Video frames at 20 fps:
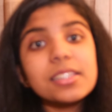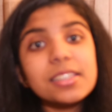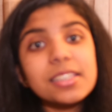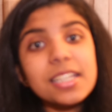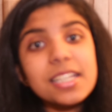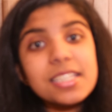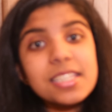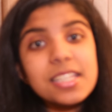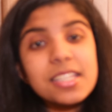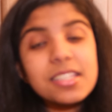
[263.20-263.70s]

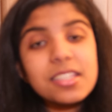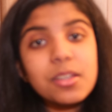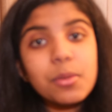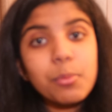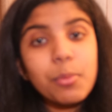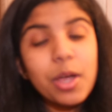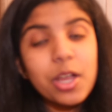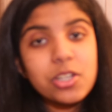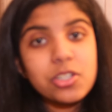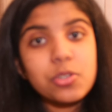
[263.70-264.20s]
This is
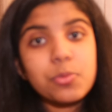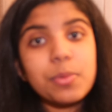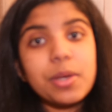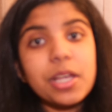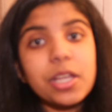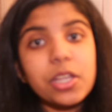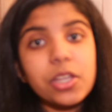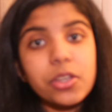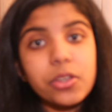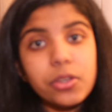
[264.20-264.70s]
a
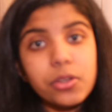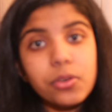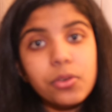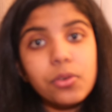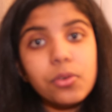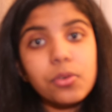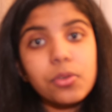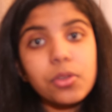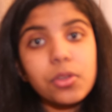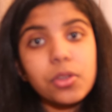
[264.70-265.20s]
measurement
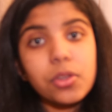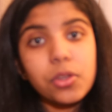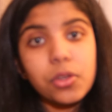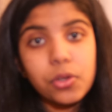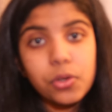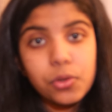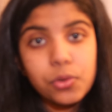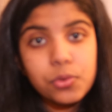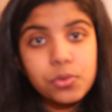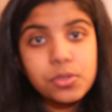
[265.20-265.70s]
you
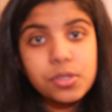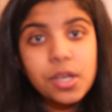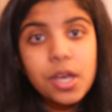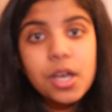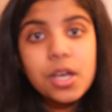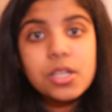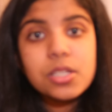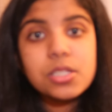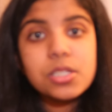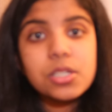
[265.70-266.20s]
use
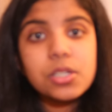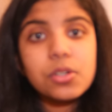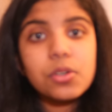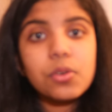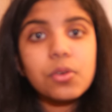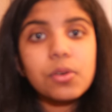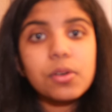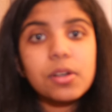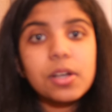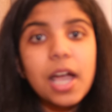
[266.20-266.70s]

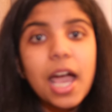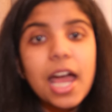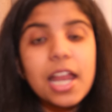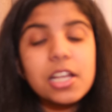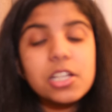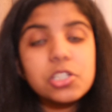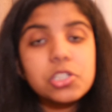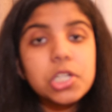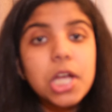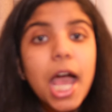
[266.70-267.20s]
to
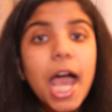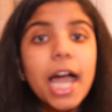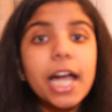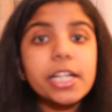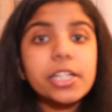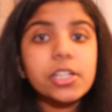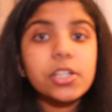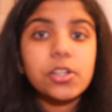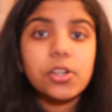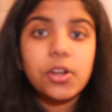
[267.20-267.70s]
kind of
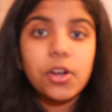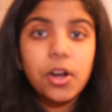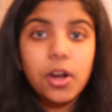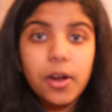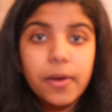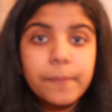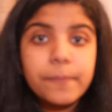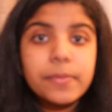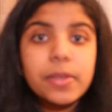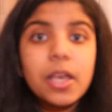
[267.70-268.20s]
track
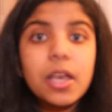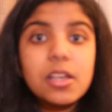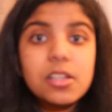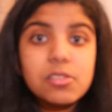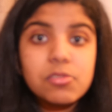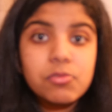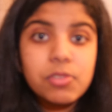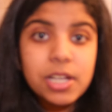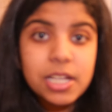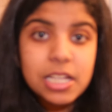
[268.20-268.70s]
your
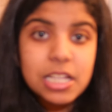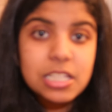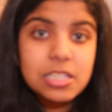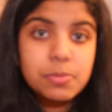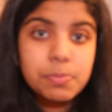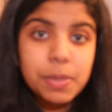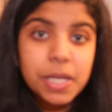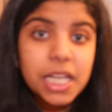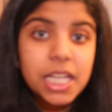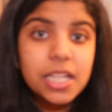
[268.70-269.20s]
reading
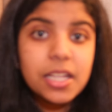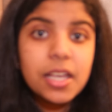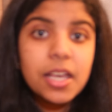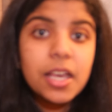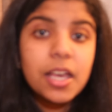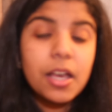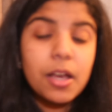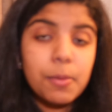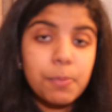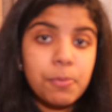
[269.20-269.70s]
speed
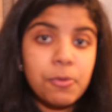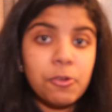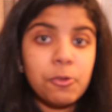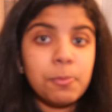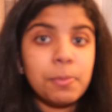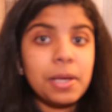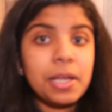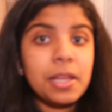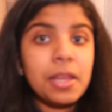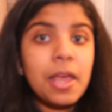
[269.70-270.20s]

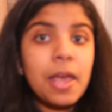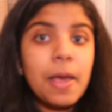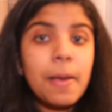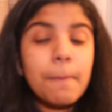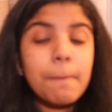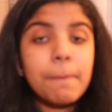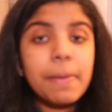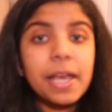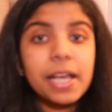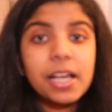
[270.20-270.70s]
improvement.
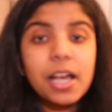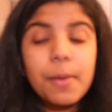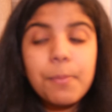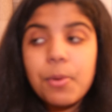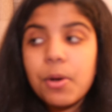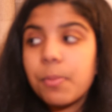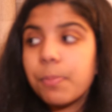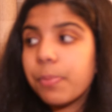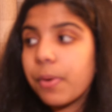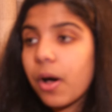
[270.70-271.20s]
Pick up
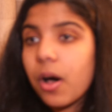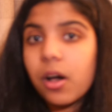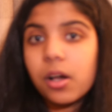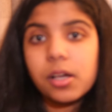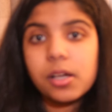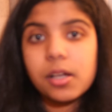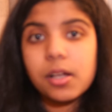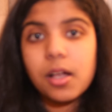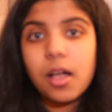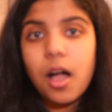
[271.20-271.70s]
a
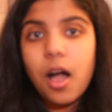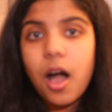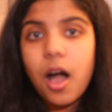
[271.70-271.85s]
book,